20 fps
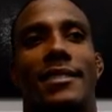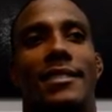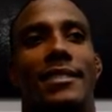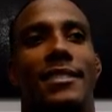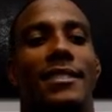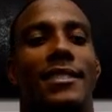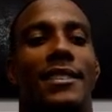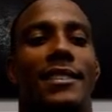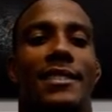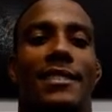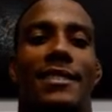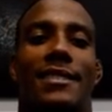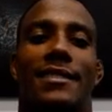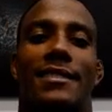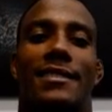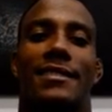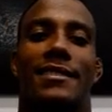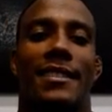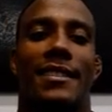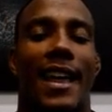
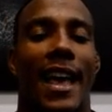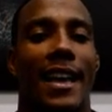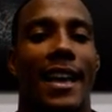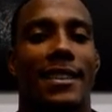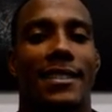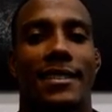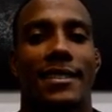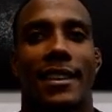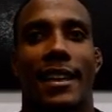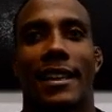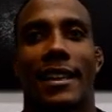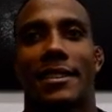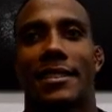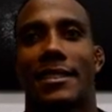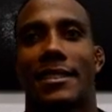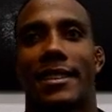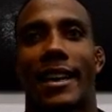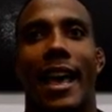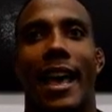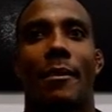Just nasty. I like to
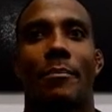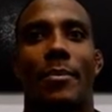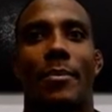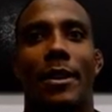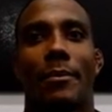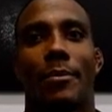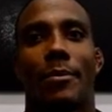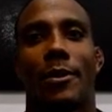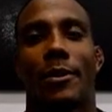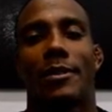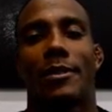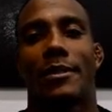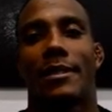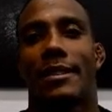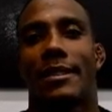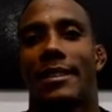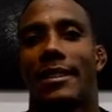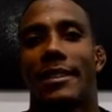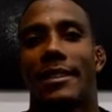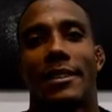slam people,
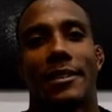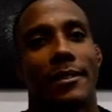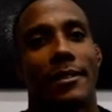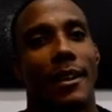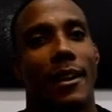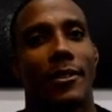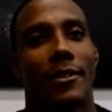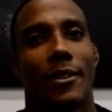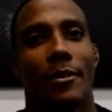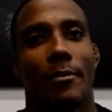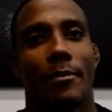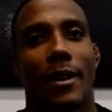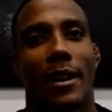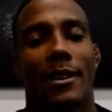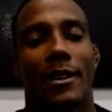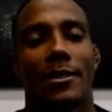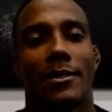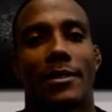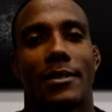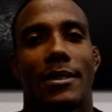ground and
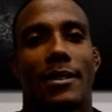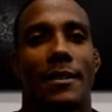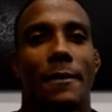pound.